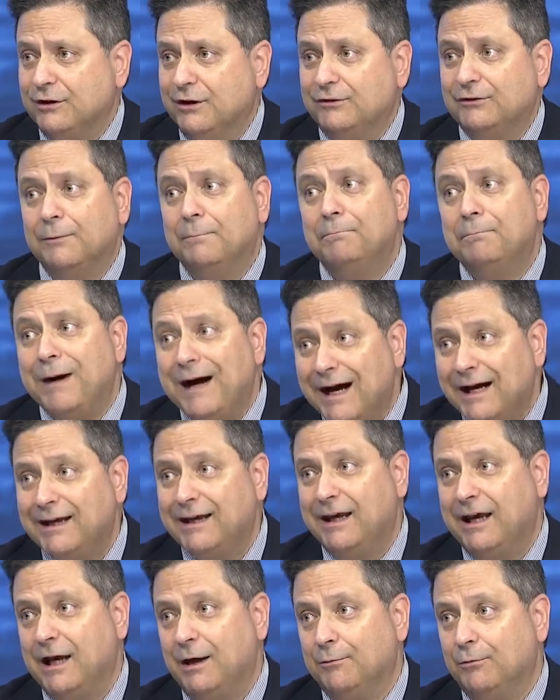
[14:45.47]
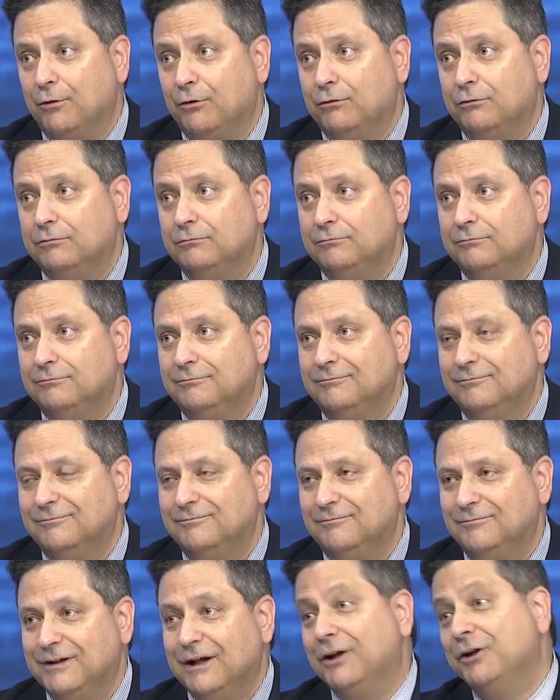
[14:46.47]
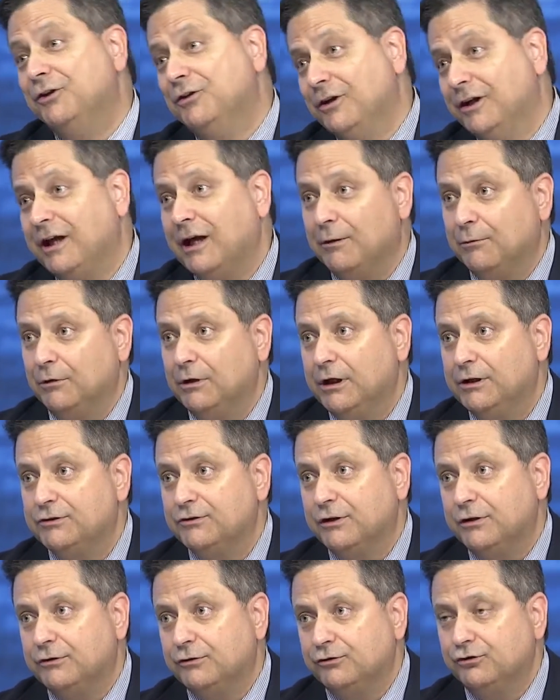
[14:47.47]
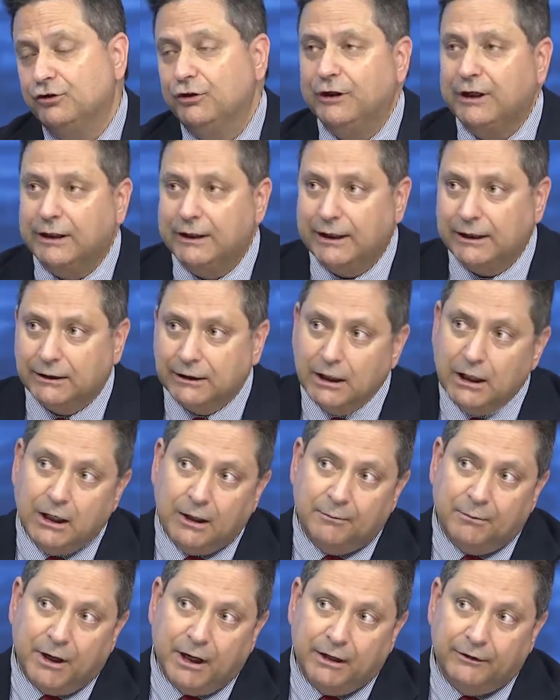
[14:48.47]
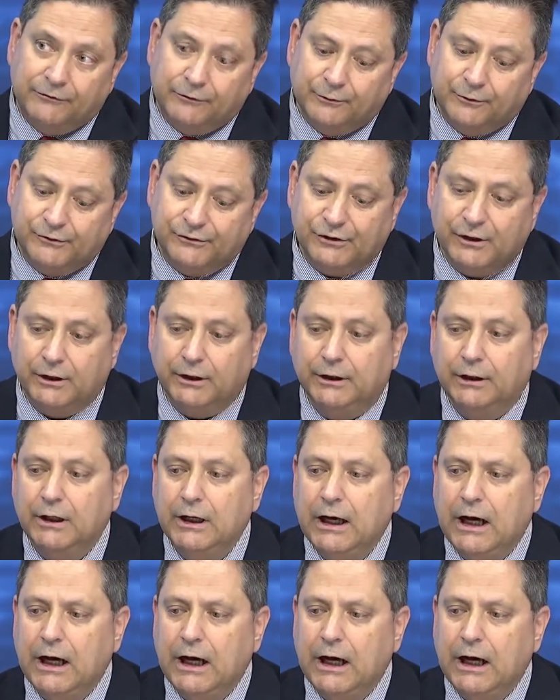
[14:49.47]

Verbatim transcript: It's a bicameral not a unicameral legislature. So you got to get buy-in from the Senate.